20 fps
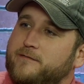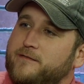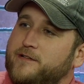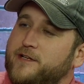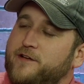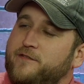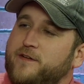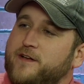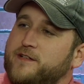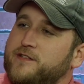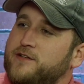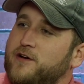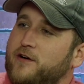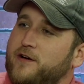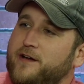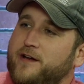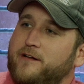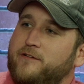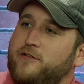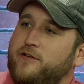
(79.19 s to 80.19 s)
Defense
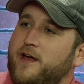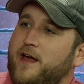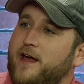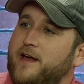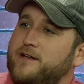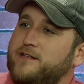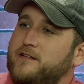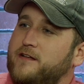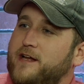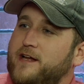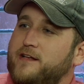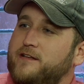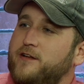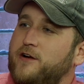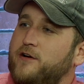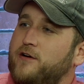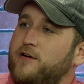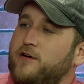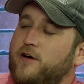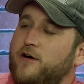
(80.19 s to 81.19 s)
starting to get a little gas late
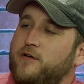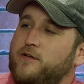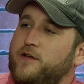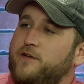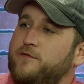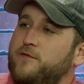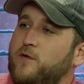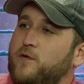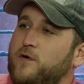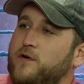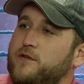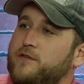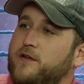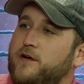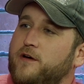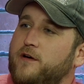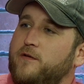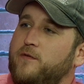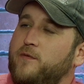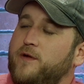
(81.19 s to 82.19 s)
third, early fourth.
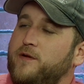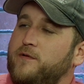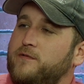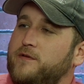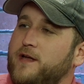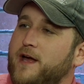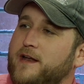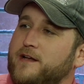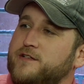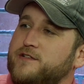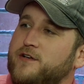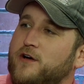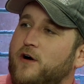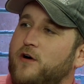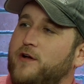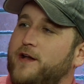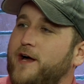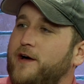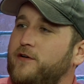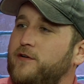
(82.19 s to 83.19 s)
We kind of
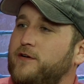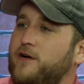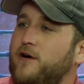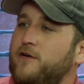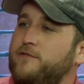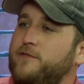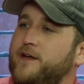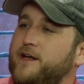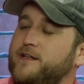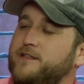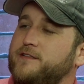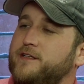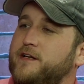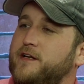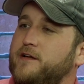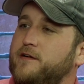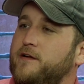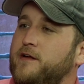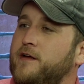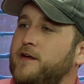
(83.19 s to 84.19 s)
stalled out on offense, and
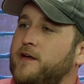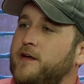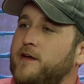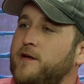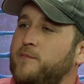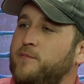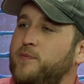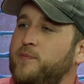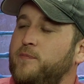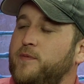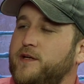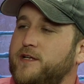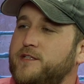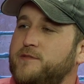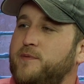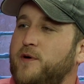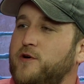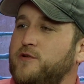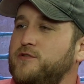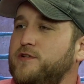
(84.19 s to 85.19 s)
it
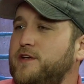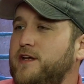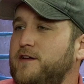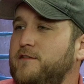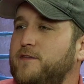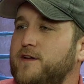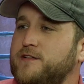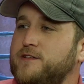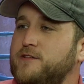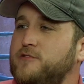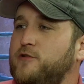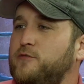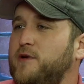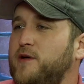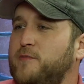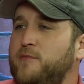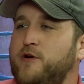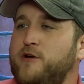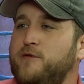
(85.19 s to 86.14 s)
exposed the defense a little bit, put